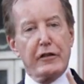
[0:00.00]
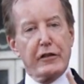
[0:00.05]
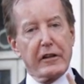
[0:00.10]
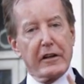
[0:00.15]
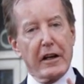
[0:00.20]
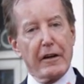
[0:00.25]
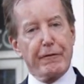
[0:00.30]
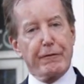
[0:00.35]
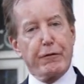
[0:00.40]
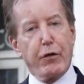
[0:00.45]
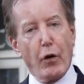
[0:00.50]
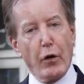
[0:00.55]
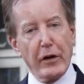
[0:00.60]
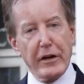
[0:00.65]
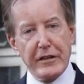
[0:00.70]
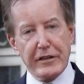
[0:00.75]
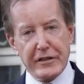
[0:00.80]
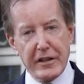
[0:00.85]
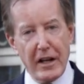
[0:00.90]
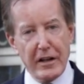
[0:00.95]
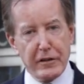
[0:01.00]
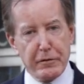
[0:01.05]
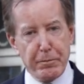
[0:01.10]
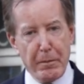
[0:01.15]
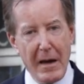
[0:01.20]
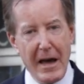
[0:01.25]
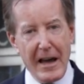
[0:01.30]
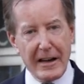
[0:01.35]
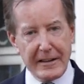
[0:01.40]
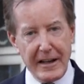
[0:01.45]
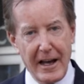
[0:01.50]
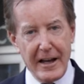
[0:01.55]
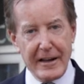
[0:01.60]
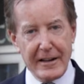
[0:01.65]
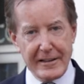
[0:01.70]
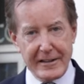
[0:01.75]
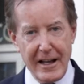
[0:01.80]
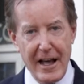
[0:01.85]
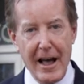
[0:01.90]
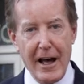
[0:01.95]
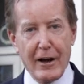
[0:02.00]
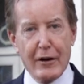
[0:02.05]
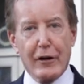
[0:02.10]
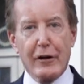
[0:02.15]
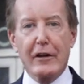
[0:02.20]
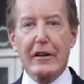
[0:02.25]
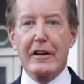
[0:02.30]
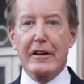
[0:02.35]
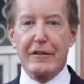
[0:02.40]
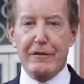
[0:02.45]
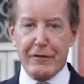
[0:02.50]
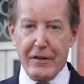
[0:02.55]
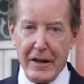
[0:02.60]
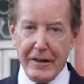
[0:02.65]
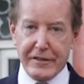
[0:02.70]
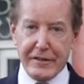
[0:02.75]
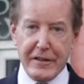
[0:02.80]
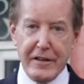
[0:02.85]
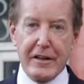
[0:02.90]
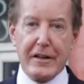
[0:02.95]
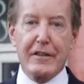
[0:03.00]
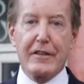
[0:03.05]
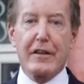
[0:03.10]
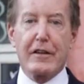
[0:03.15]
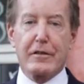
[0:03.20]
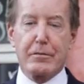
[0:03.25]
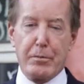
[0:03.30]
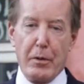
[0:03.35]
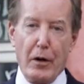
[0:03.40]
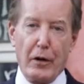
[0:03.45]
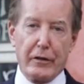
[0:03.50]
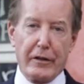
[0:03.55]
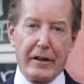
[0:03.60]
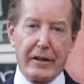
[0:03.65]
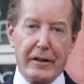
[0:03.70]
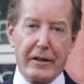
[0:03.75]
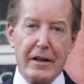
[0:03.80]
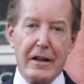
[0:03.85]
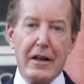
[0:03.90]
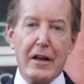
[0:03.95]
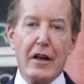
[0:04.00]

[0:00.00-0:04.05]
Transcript: So you get 40 cents back on a dollar invested in this building.